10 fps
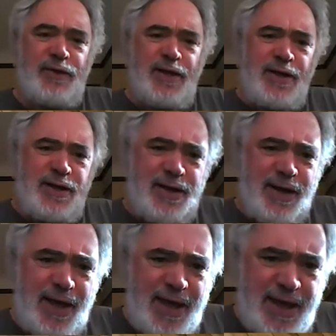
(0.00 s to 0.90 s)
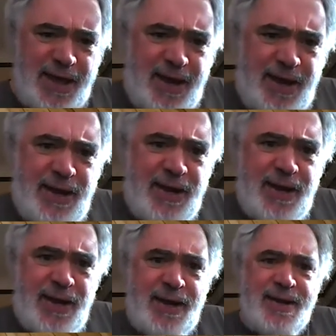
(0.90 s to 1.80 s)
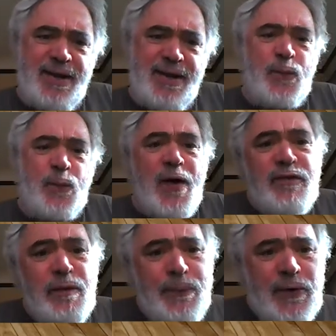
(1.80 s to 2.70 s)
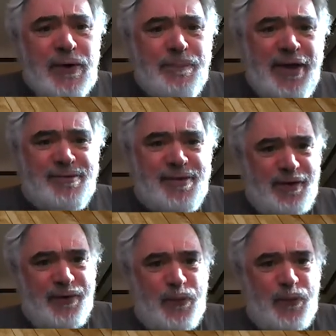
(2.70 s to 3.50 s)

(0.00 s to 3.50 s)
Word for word: of. And it was a book basically